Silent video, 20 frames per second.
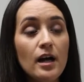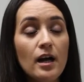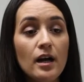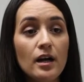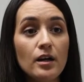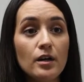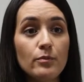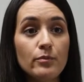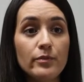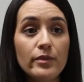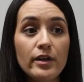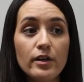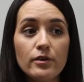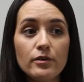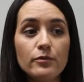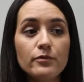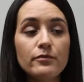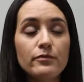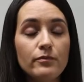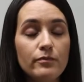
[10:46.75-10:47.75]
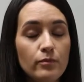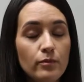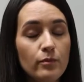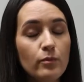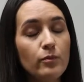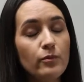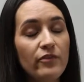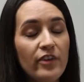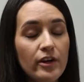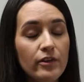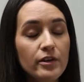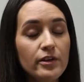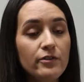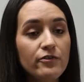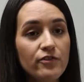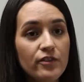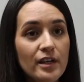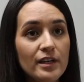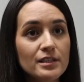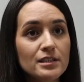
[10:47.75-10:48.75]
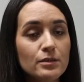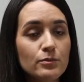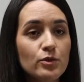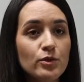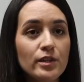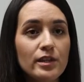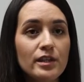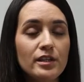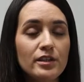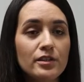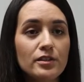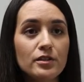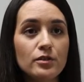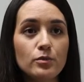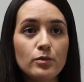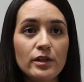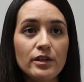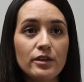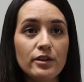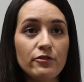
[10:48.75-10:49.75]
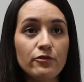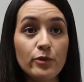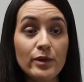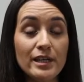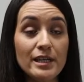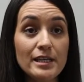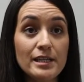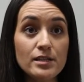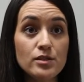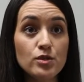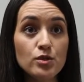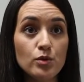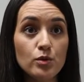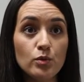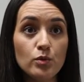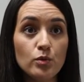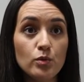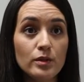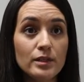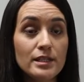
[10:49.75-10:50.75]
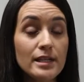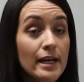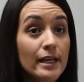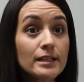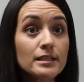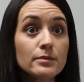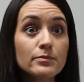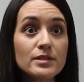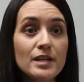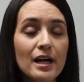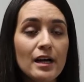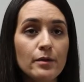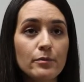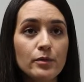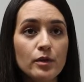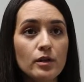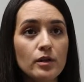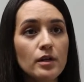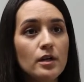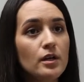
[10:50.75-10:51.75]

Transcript: They're very flexible here with if we need to take some time